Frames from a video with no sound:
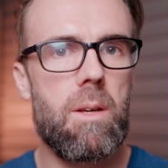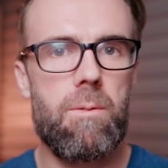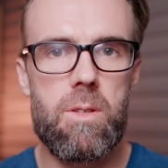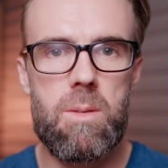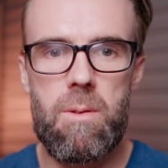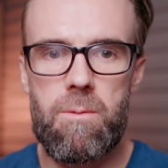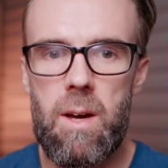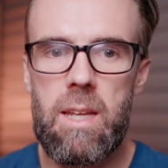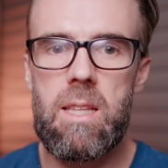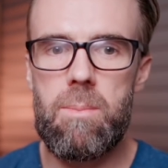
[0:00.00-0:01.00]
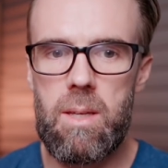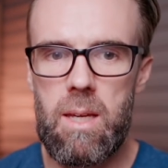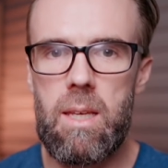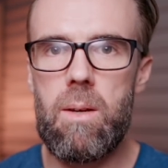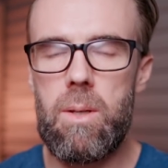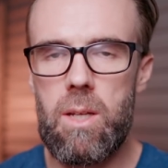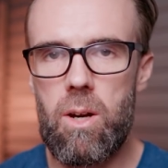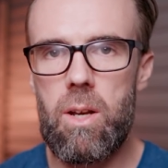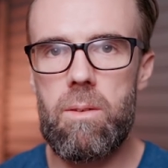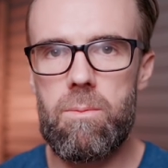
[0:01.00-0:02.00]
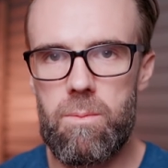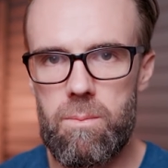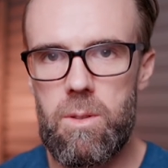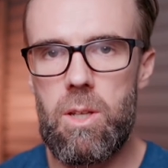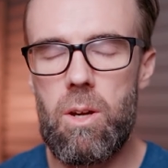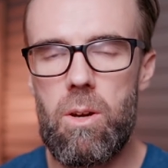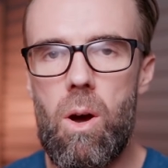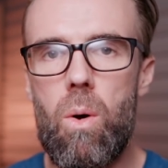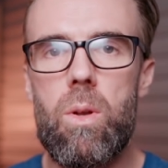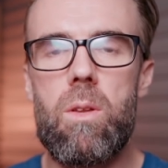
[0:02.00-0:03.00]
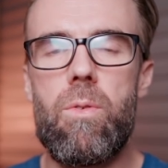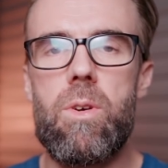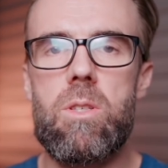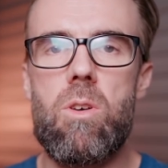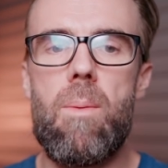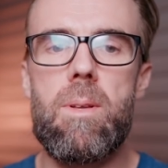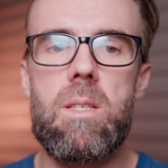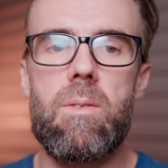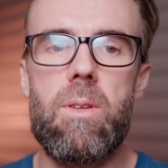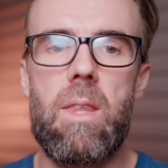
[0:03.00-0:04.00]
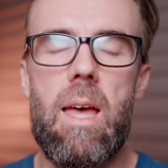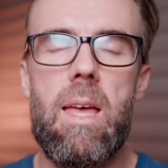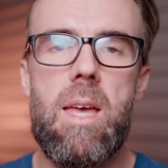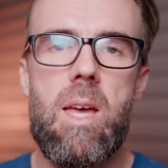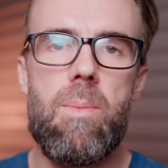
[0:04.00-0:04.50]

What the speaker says: Feels a bit funny in the beginning when you kind of, hold it the first time and stuff like that.